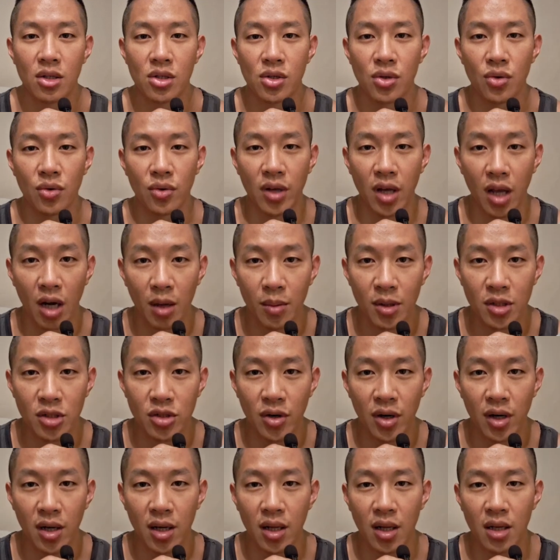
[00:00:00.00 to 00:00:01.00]
to kettlebell
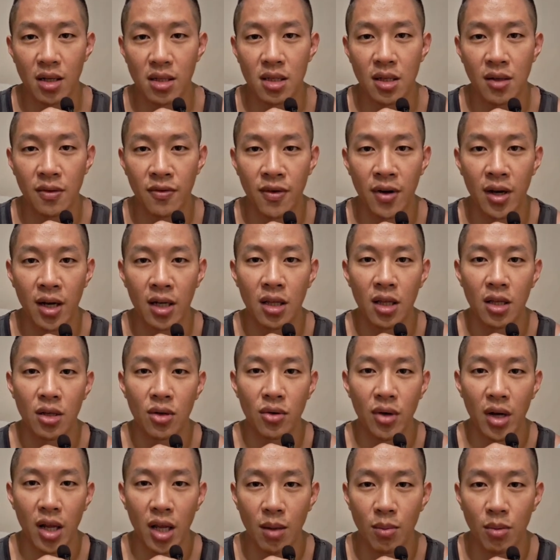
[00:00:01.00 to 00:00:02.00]
training is the fact that
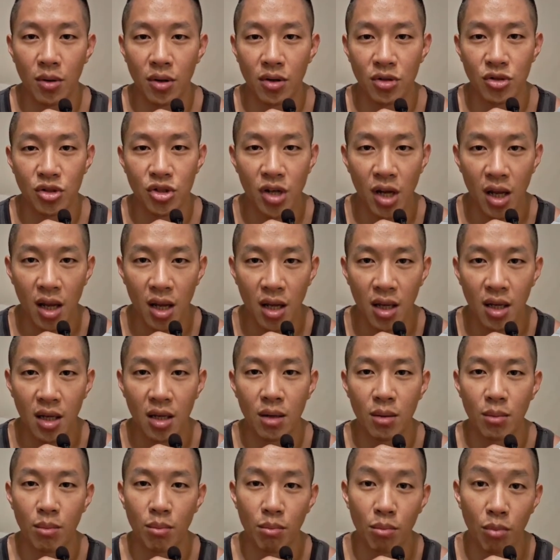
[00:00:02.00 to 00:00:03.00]
you're able to
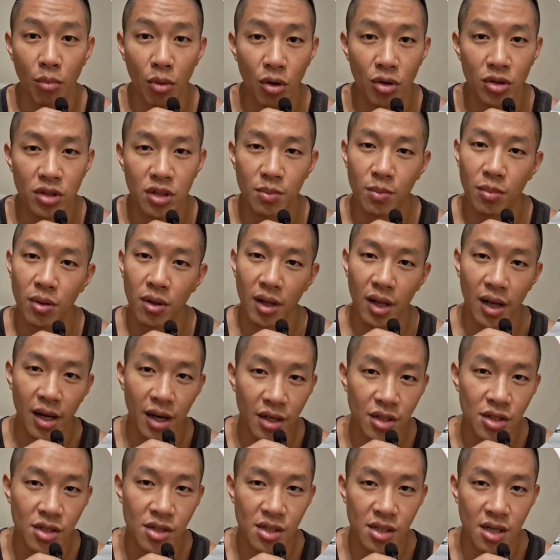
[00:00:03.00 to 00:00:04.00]
chain multiple
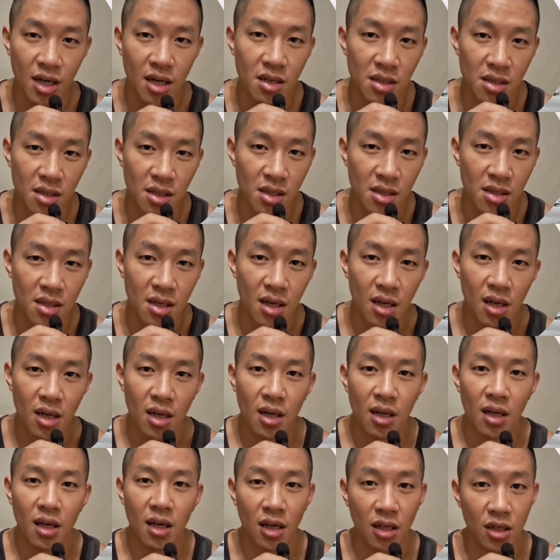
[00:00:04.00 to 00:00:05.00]
exercises
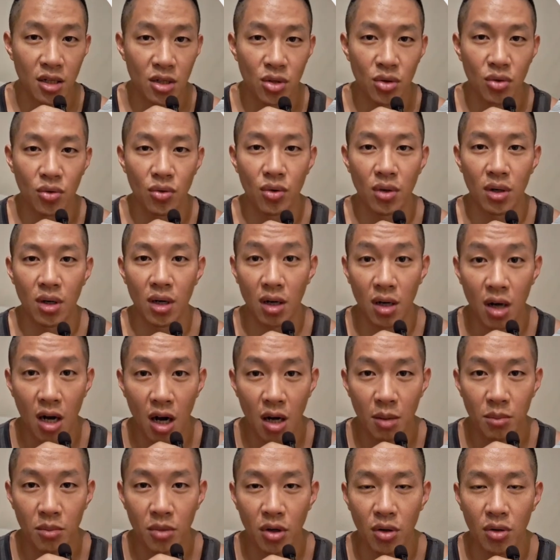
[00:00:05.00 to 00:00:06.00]
into a
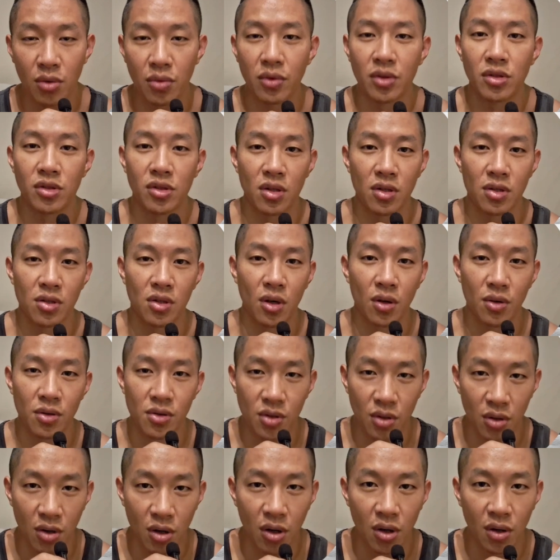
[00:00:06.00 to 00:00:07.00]
combo, which is
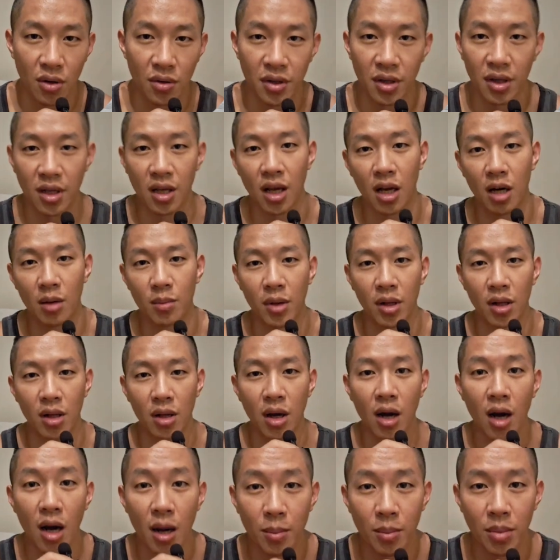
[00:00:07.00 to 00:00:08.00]
also called the kettlebell
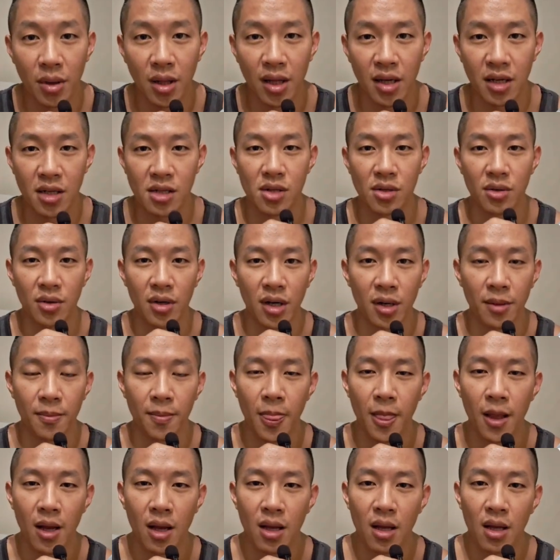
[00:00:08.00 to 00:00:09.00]
complex, right?
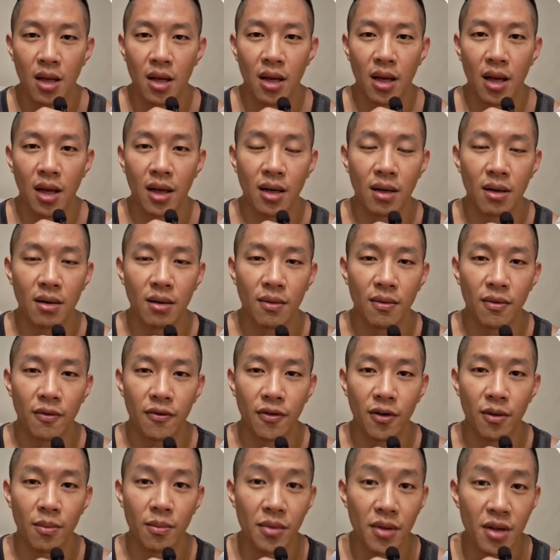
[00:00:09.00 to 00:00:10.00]
And
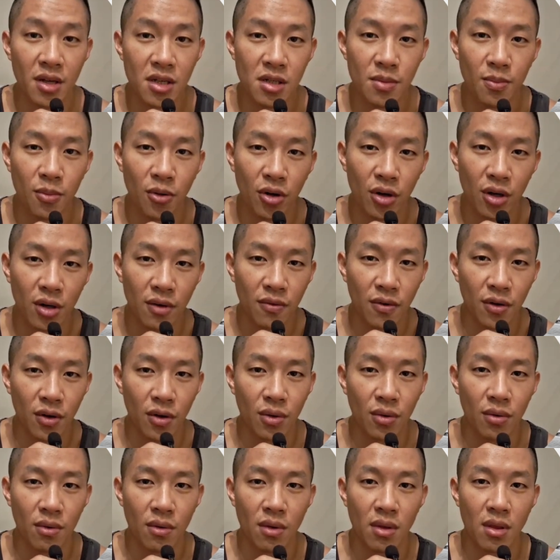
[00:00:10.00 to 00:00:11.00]
from this point of
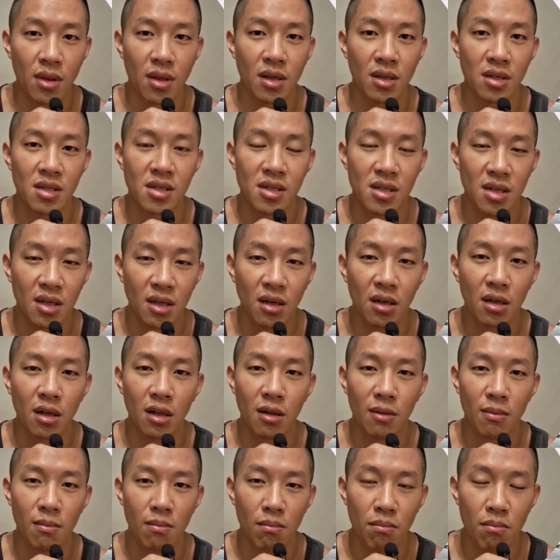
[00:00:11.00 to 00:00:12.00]
view, the
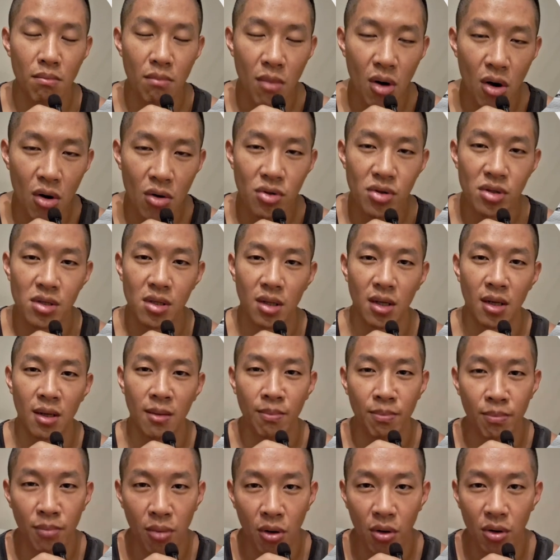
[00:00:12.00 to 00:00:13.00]
single most
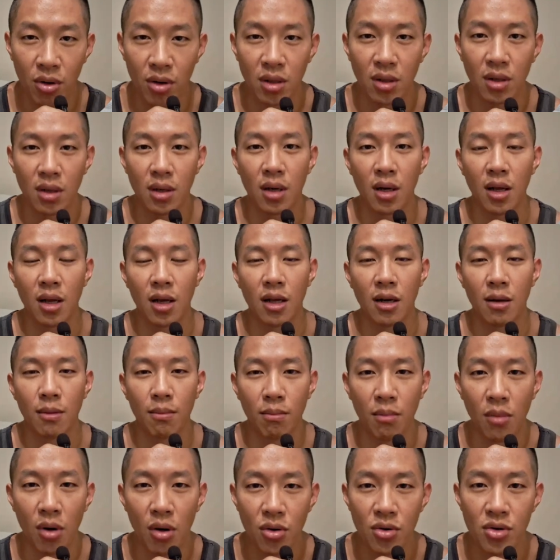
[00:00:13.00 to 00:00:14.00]
important
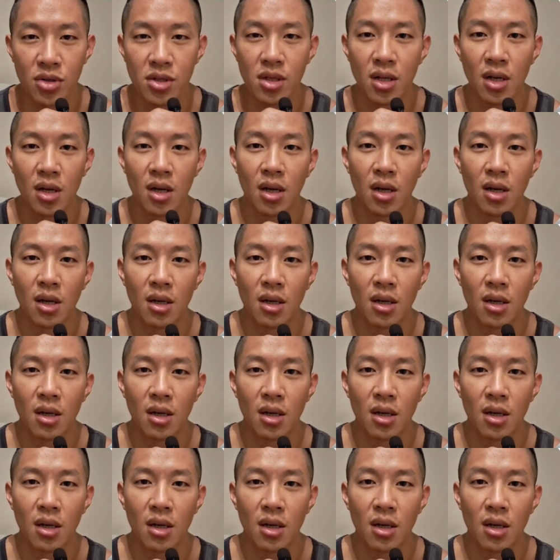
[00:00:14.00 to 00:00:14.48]
and most